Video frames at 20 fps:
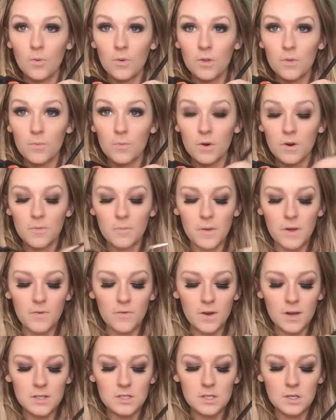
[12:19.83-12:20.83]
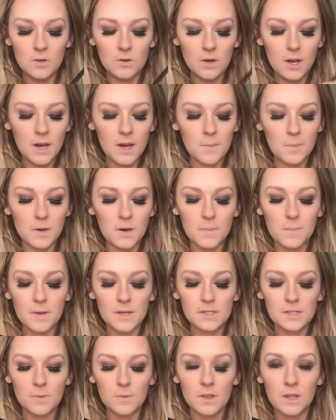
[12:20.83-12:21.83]
with more of my red tone, and I'm going to
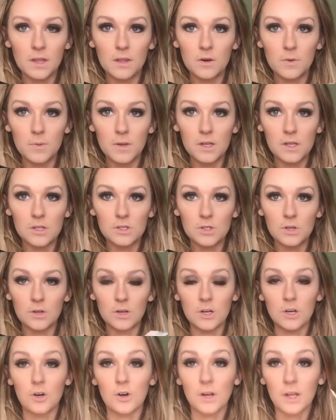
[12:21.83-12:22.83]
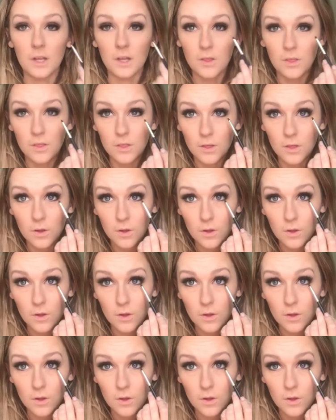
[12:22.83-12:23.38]
mix it with a little bit of the tone underneath.